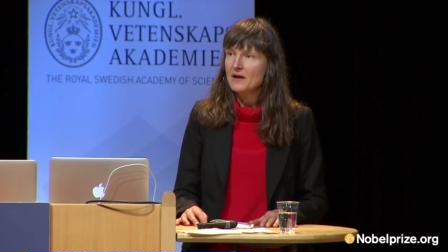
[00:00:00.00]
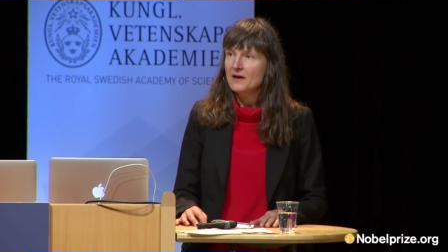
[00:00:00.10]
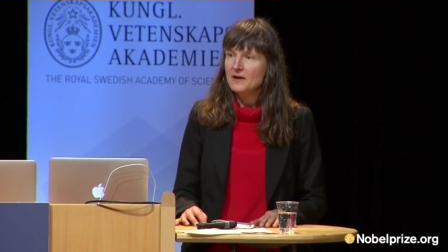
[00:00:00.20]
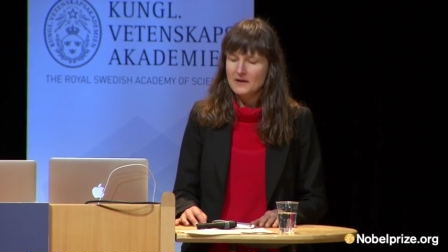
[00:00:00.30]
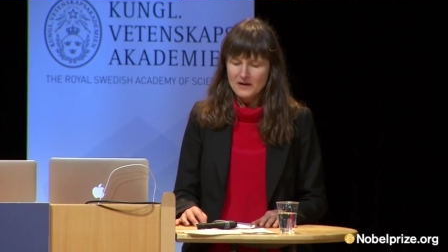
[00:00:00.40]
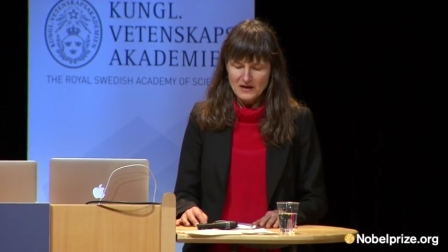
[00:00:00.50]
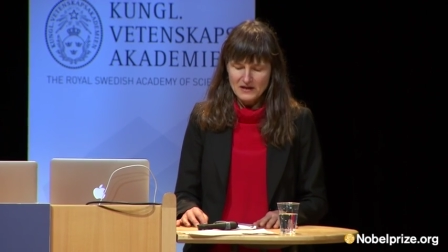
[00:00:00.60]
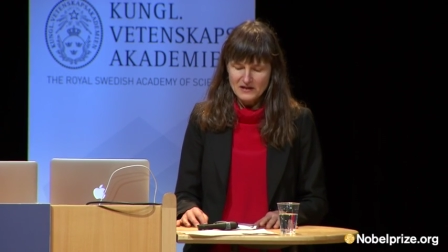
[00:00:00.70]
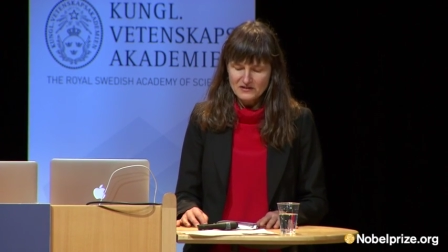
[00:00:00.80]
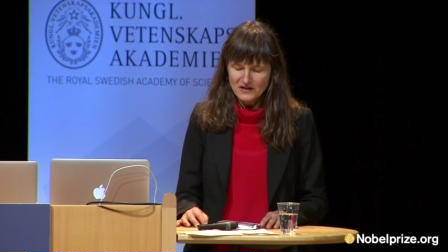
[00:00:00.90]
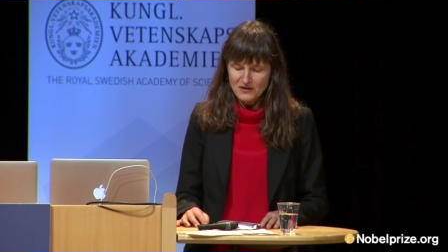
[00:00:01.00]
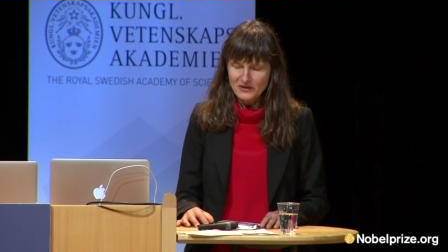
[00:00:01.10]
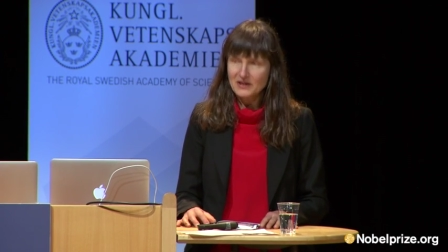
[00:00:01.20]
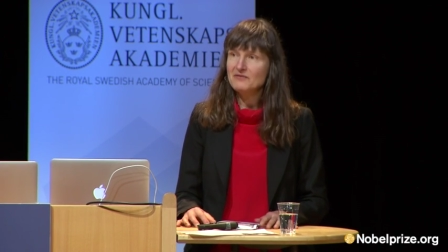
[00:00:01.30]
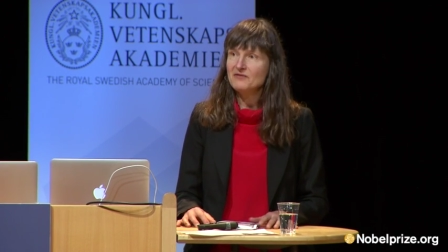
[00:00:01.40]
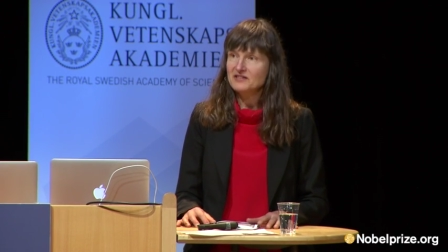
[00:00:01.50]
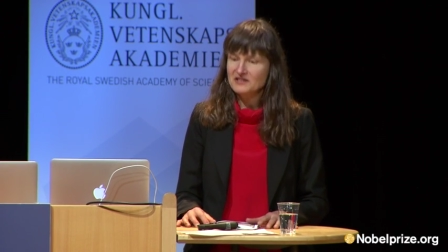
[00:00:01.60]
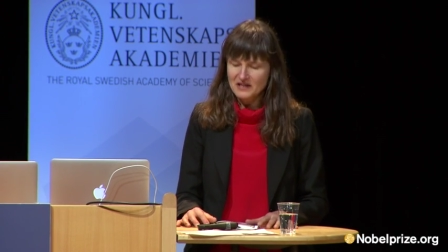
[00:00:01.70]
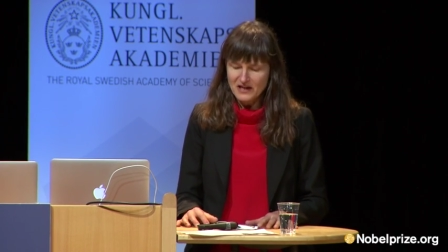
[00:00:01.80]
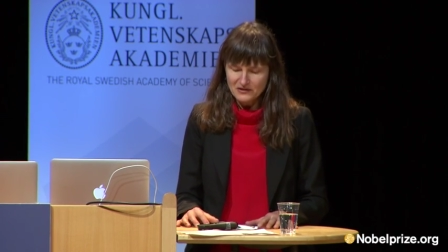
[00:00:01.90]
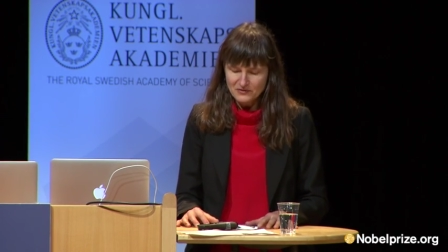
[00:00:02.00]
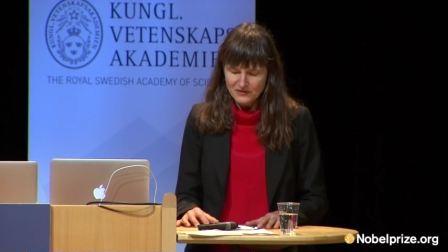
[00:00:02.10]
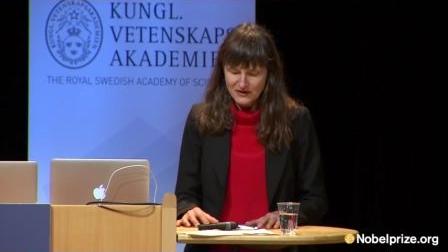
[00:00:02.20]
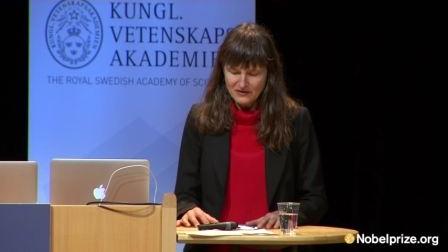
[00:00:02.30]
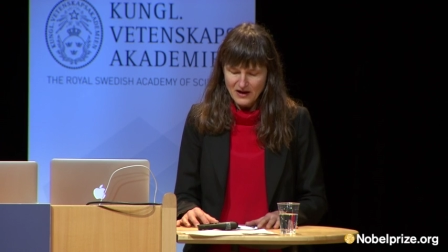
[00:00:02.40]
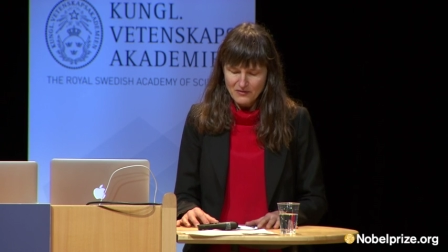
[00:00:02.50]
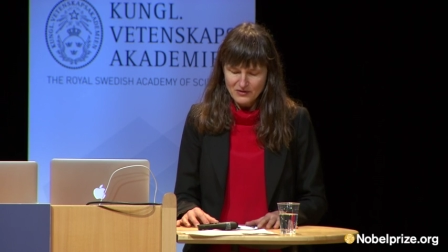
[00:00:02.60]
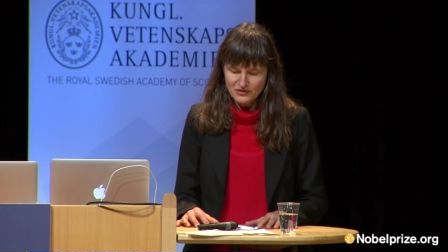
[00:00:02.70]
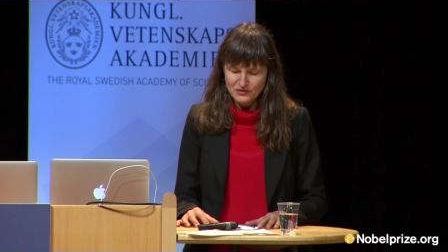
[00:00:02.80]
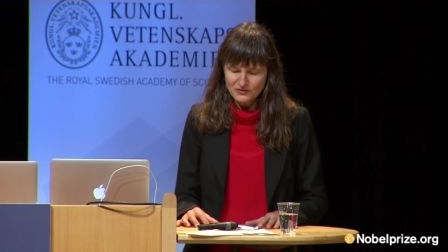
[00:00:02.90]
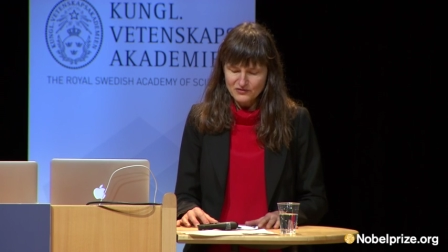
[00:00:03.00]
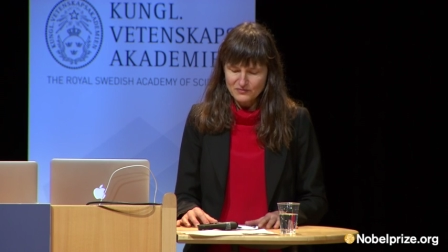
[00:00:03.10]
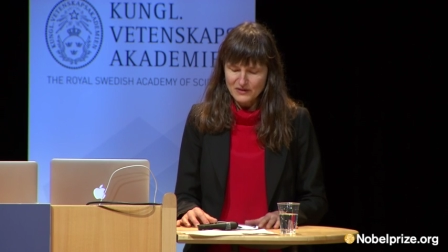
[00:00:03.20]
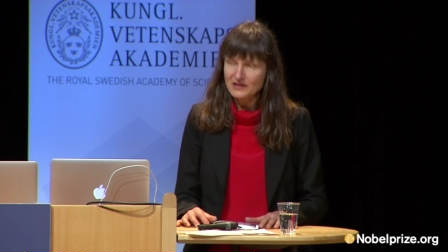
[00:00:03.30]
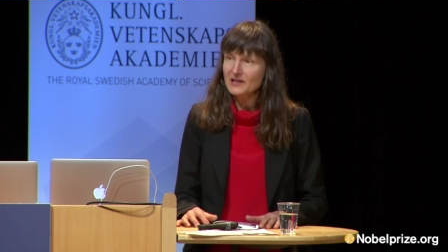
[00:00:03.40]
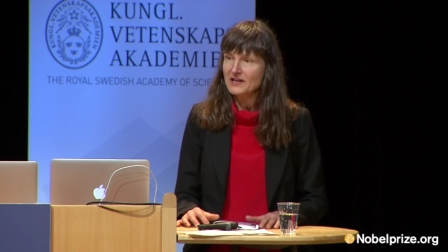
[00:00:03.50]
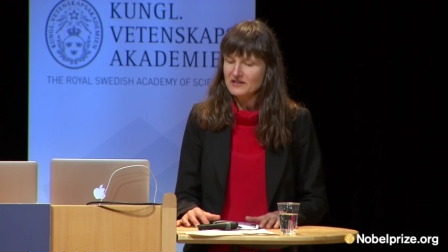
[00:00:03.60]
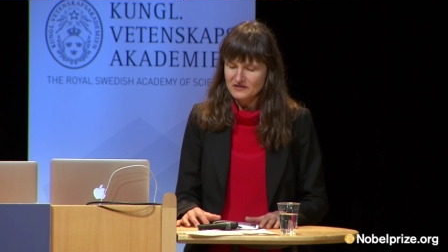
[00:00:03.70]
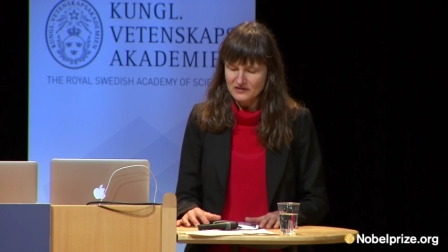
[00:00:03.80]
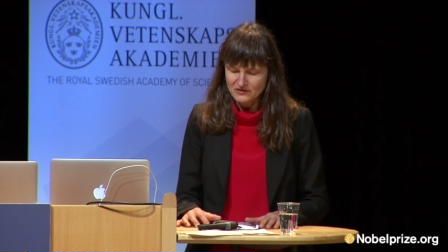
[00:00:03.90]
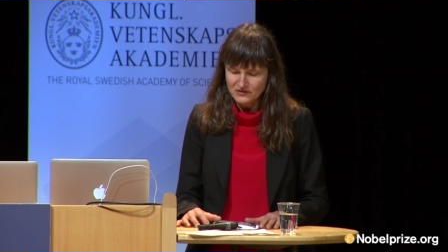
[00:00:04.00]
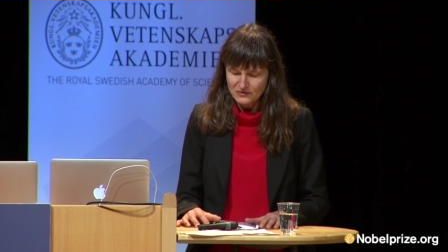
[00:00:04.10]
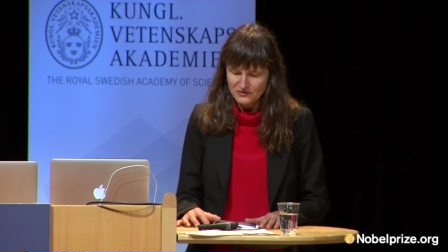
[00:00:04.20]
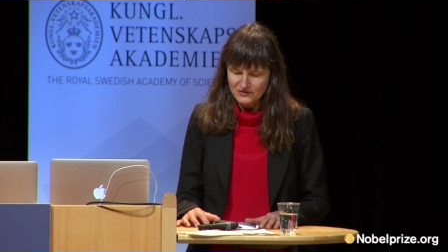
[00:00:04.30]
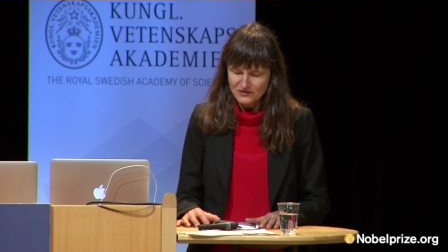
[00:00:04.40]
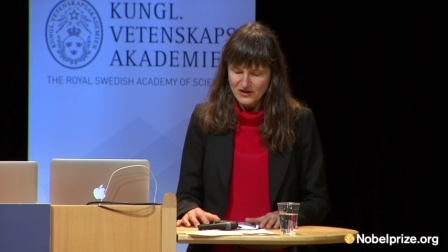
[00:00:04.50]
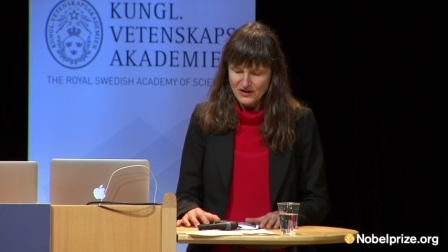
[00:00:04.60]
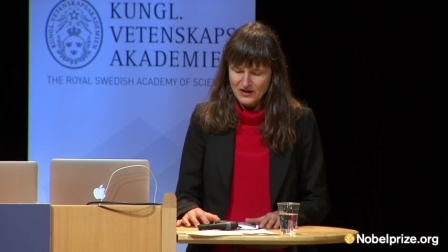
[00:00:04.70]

and he's now an investigator at Howard Hughes Medical Institute,